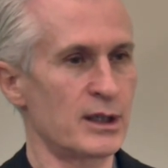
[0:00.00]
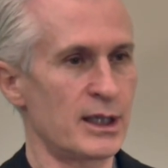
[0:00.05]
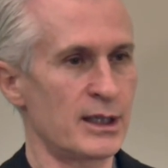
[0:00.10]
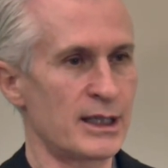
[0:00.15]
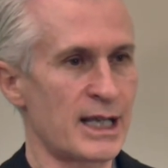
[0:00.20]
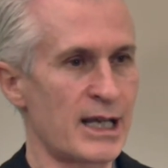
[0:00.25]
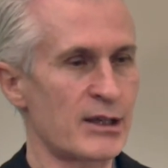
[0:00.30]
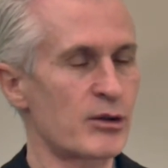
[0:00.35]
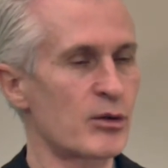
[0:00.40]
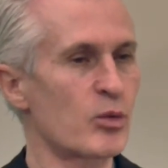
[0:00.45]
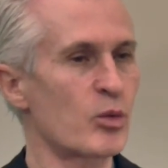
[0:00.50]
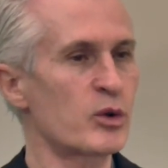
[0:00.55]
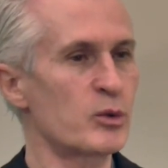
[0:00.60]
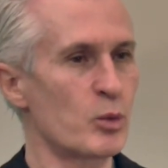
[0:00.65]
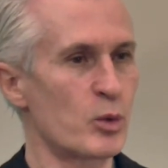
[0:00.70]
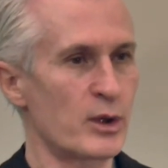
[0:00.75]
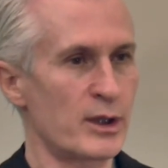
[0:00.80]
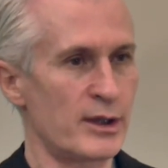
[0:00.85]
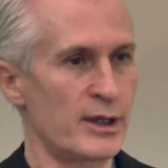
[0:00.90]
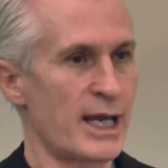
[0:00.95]
And
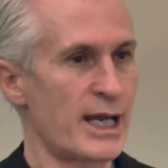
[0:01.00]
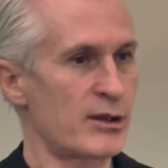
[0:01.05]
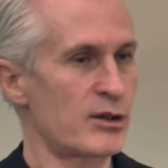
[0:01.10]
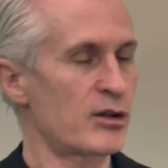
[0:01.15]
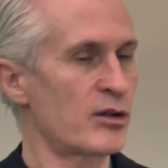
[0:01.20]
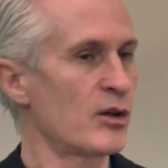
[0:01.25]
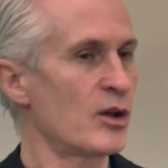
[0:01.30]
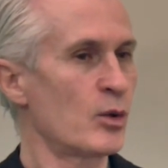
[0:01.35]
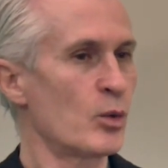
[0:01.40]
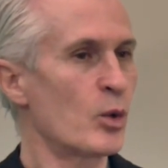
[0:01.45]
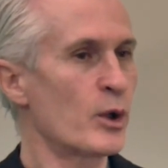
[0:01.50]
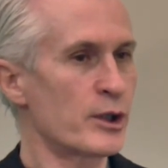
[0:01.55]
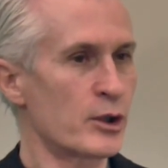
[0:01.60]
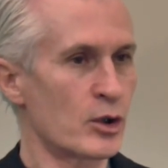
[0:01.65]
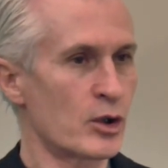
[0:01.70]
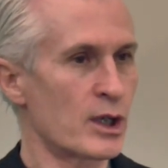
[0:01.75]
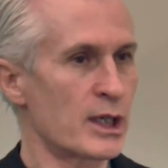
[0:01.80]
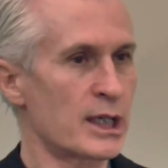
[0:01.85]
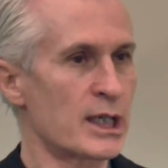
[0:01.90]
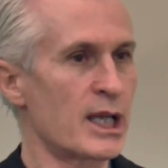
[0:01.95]
that's what you're
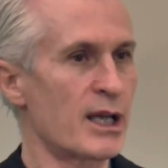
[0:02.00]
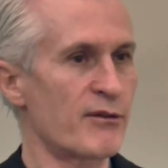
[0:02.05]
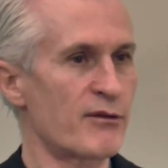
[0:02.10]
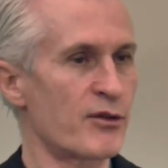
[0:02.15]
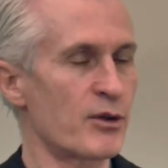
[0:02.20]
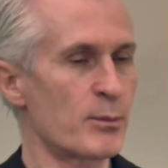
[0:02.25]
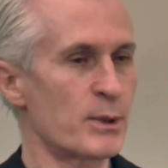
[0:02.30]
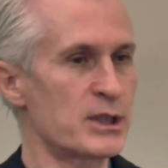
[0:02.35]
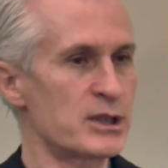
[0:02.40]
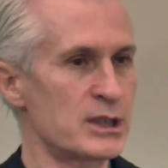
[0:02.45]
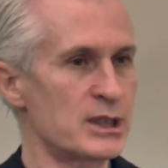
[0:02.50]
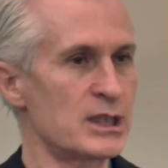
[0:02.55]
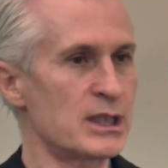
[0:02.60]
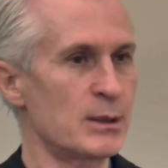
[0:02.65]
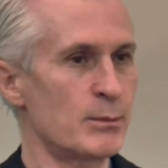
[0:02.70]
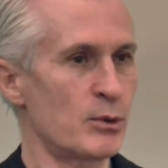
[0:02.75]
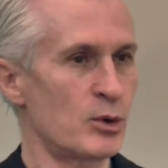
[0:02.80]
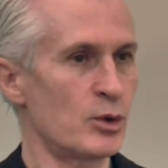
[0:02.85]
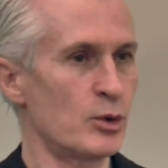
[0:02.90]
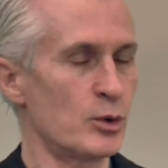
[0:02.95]
going to get from a
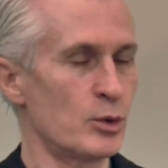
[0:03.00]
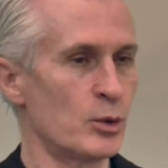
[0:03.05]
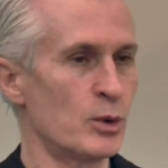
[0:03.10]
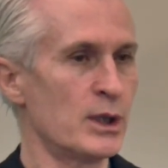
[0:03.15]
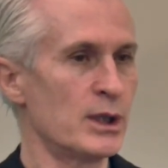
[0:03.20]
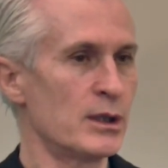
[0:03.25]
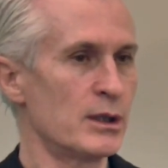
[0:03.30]
team who